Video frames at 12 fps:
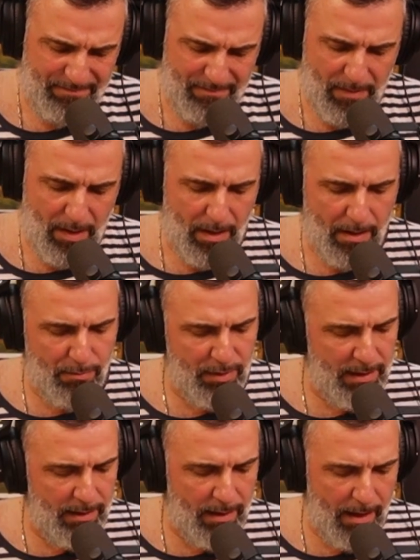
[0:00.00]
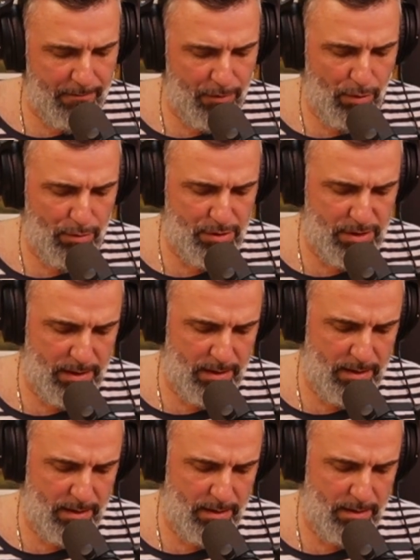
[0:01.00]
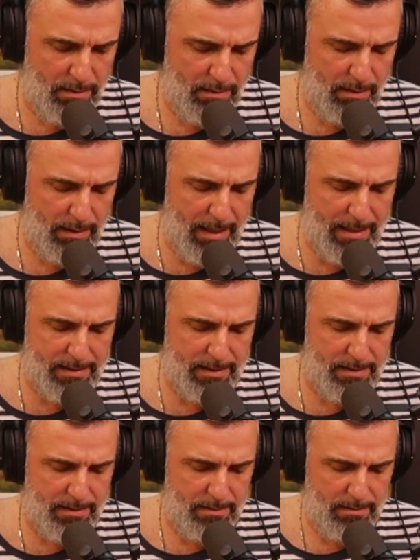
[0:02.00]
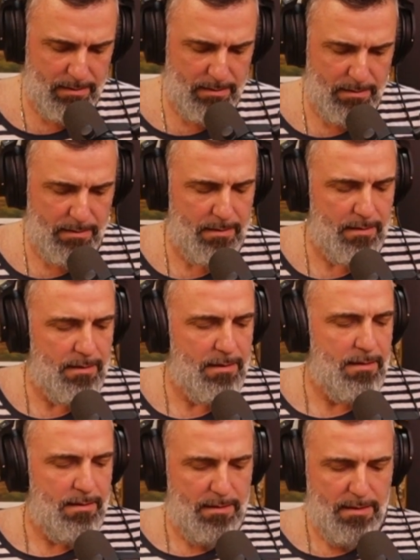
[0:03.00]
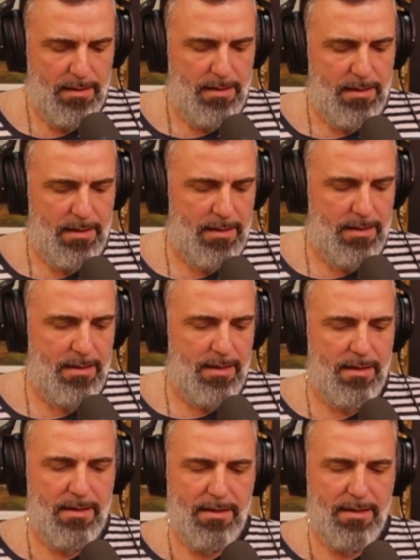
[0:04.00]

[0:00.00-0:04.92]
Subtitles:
I really love those glasses. And then